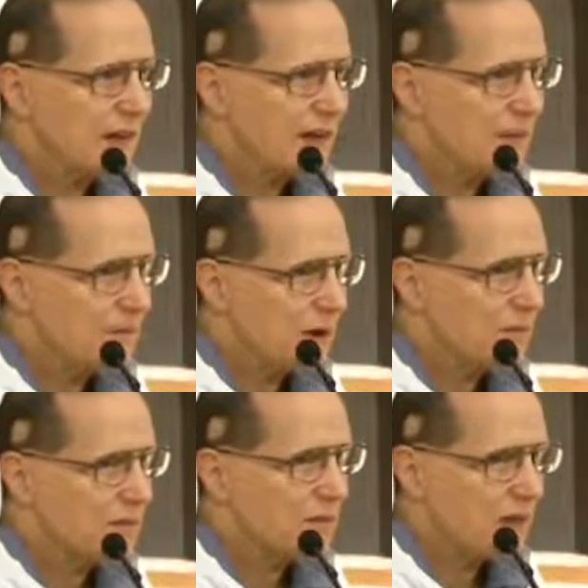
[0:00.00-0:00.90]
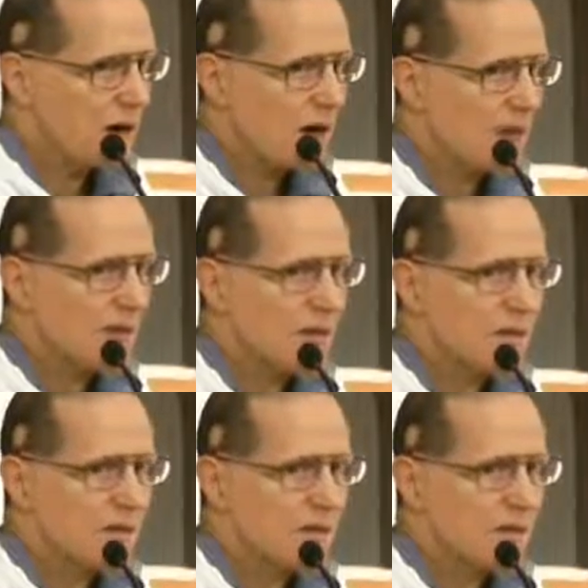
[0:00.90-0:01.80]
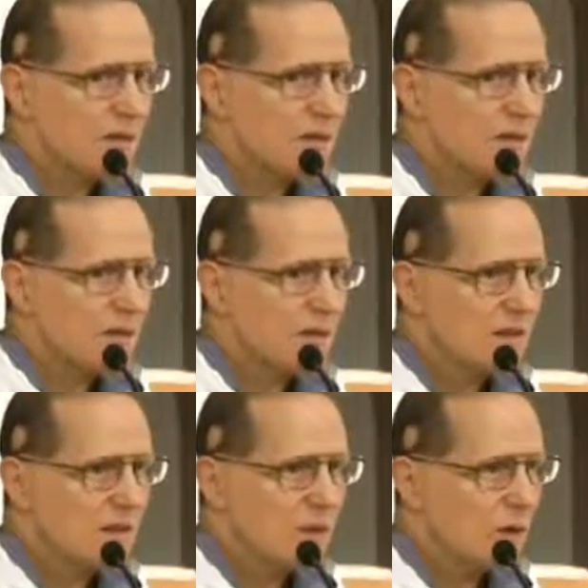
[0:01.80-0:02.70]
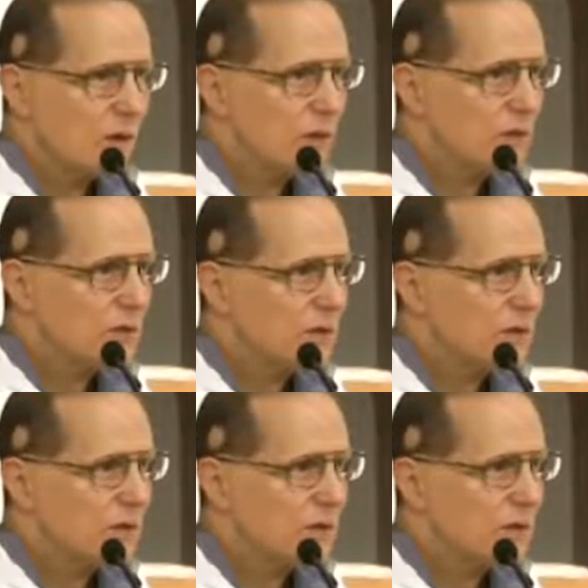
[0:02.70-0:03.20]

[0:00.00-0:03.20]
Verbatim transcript: As mother of God, the one whom